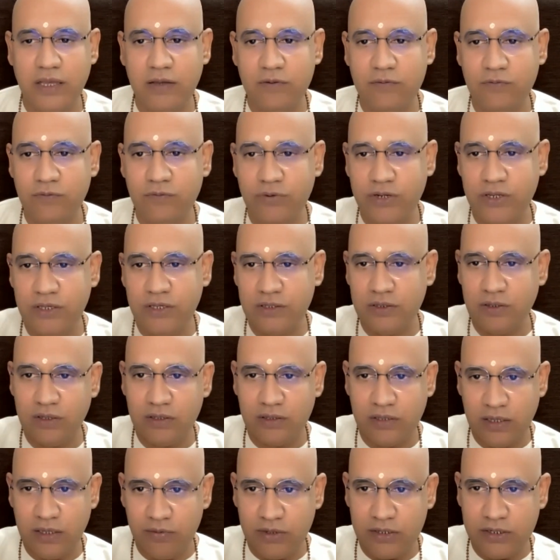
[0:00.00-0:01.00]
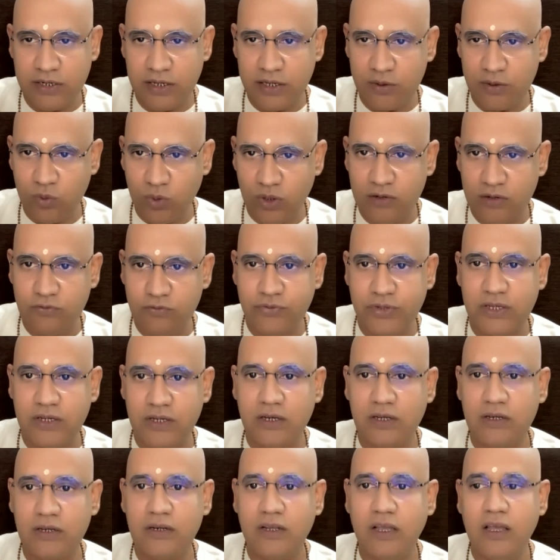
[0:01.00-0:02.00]
They will take one
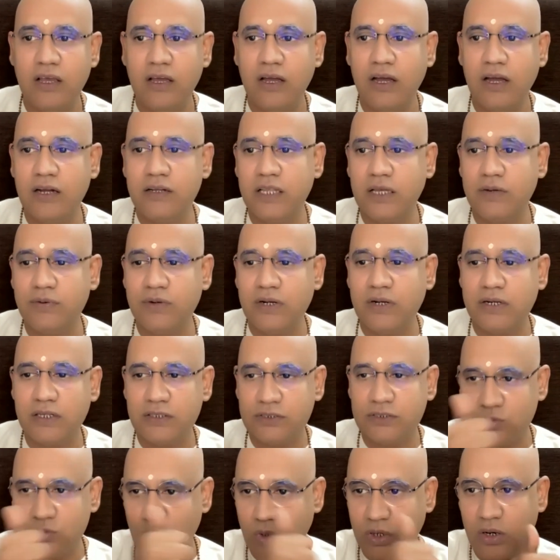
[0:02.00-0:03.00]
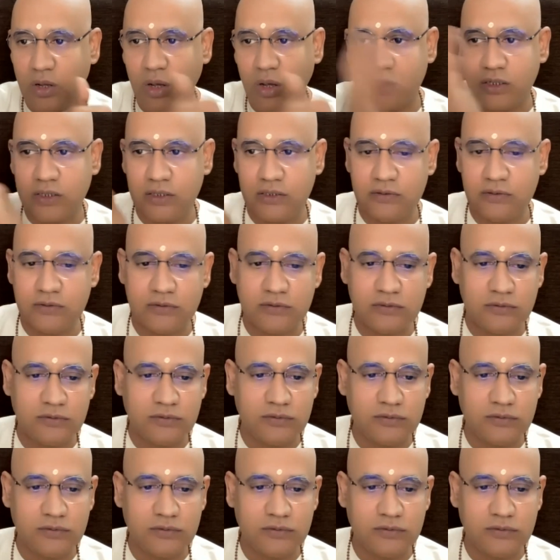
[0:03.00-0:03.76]
finger and they will touch one organ.